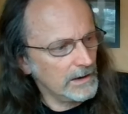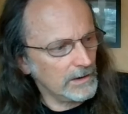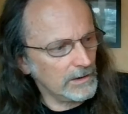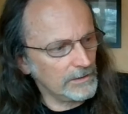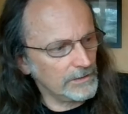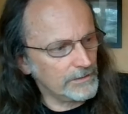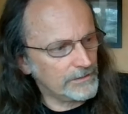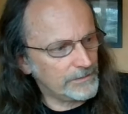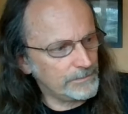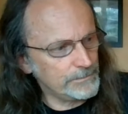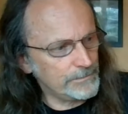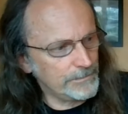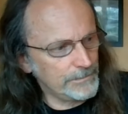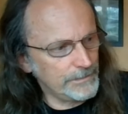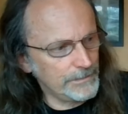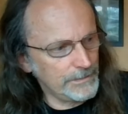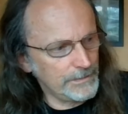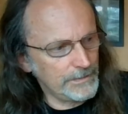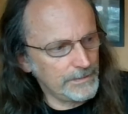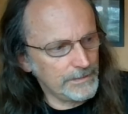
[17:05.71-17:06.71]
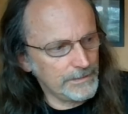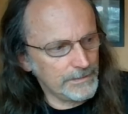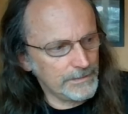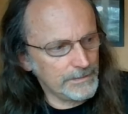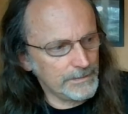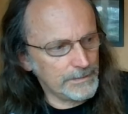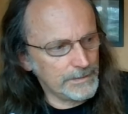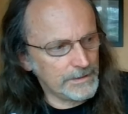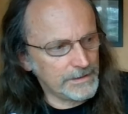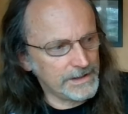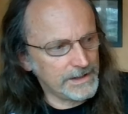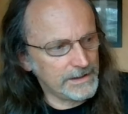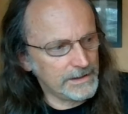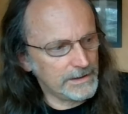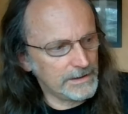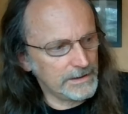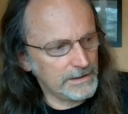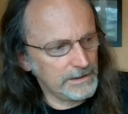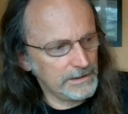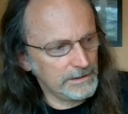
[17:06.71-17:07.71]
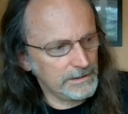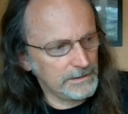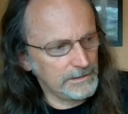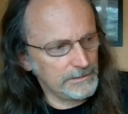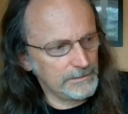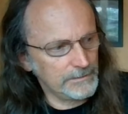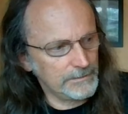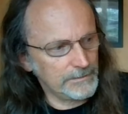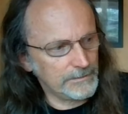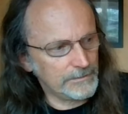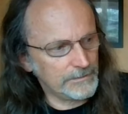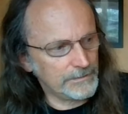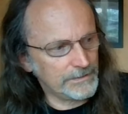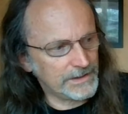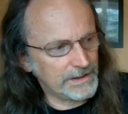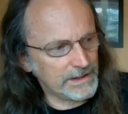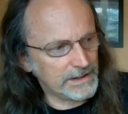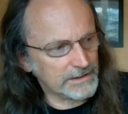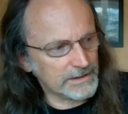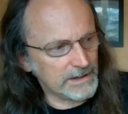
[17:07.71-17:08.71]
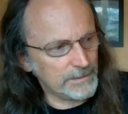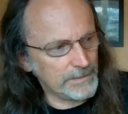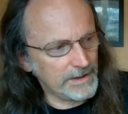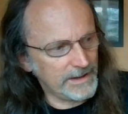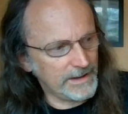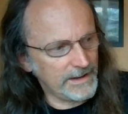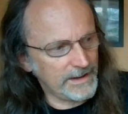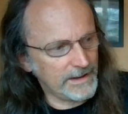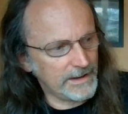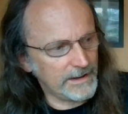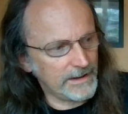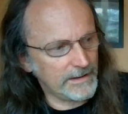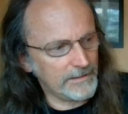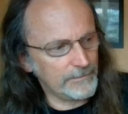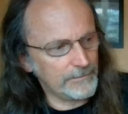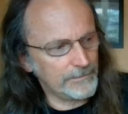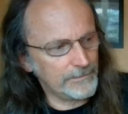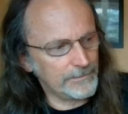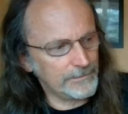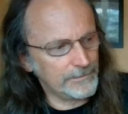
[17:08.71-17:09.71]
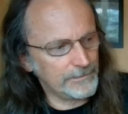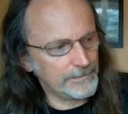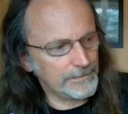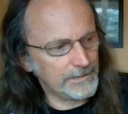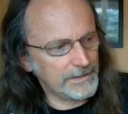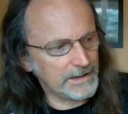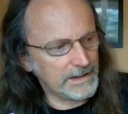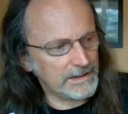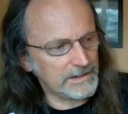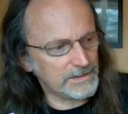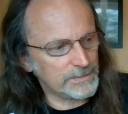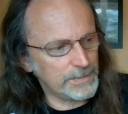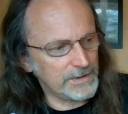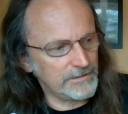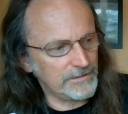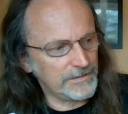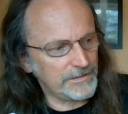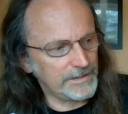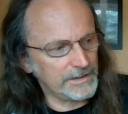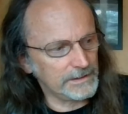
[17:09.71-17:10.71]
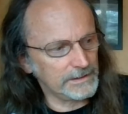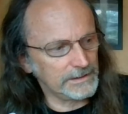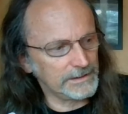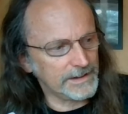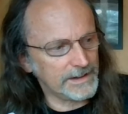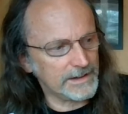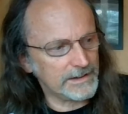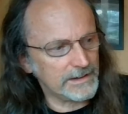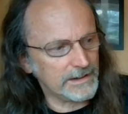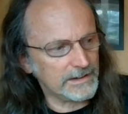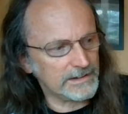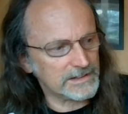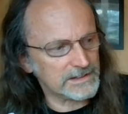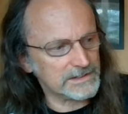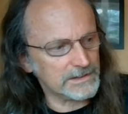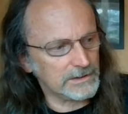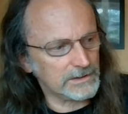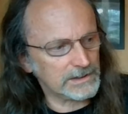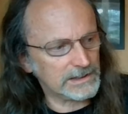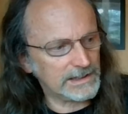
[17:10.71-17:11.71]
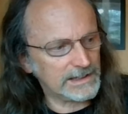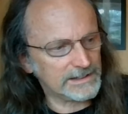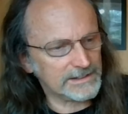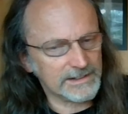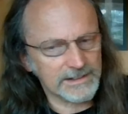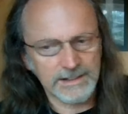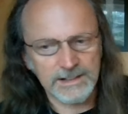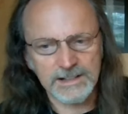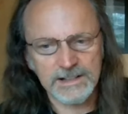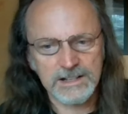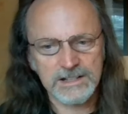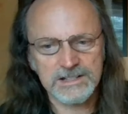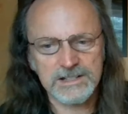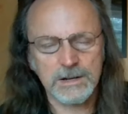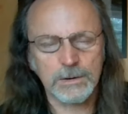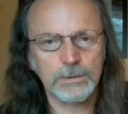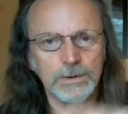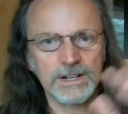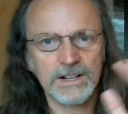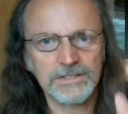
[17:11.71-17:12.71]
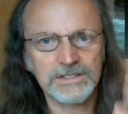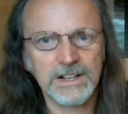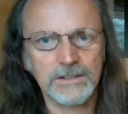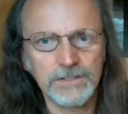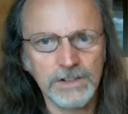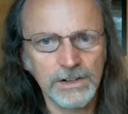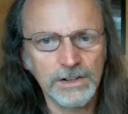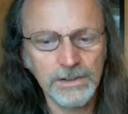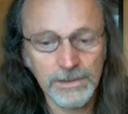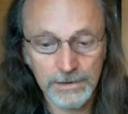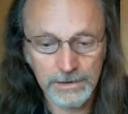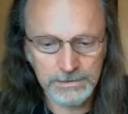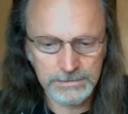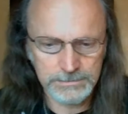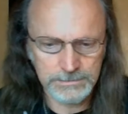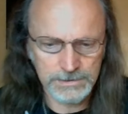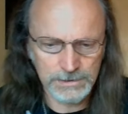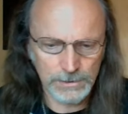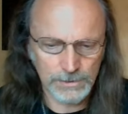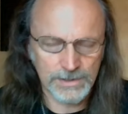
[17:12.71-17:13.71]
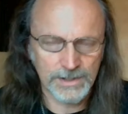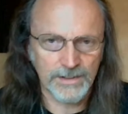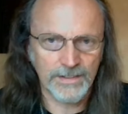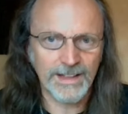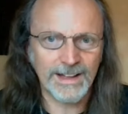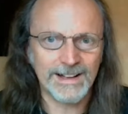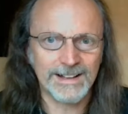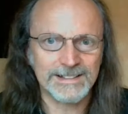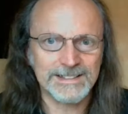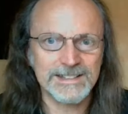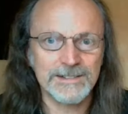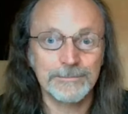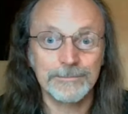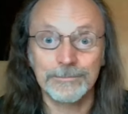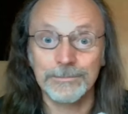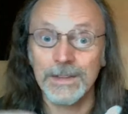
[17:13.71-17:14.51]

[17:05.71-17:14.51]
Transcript: On the diagram here, it's been filled in, it's not glass there, so we have to have a look at that.